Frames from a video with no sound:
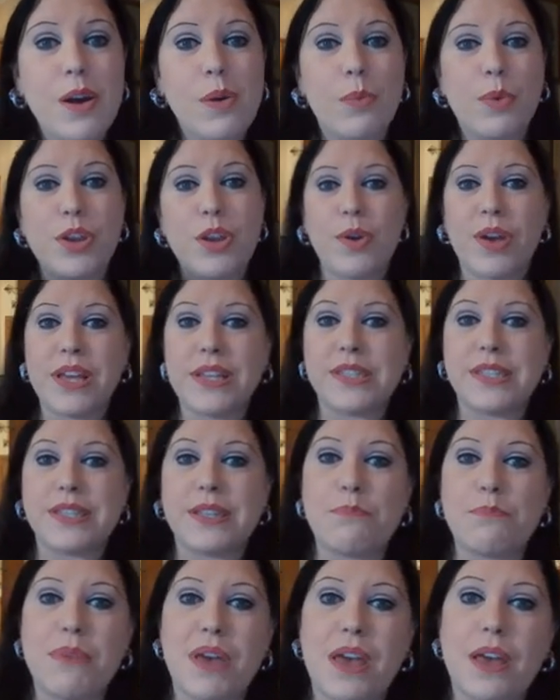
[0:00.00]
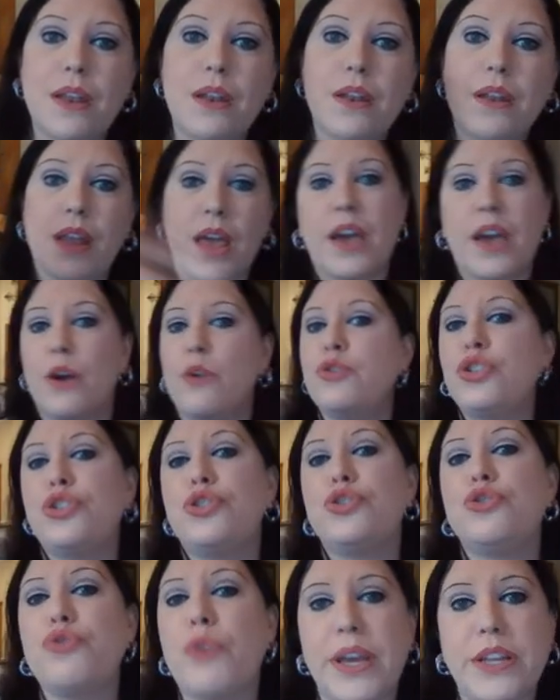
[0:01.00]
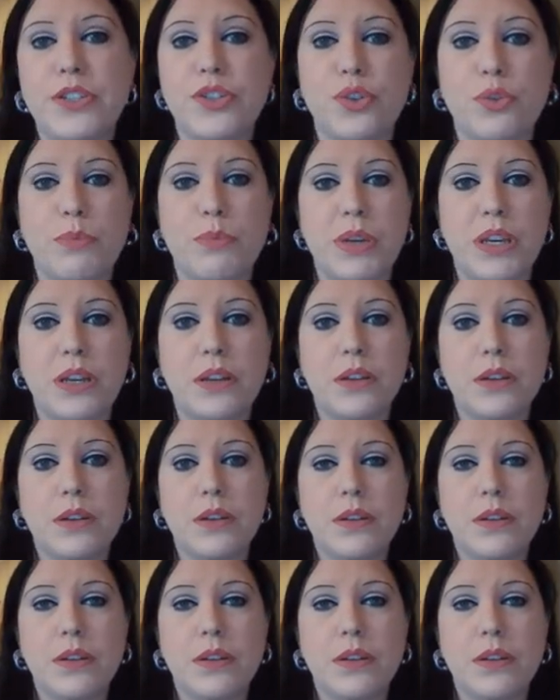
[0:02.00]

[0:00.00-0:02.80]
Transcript: when you hit submit, it goes straight to me.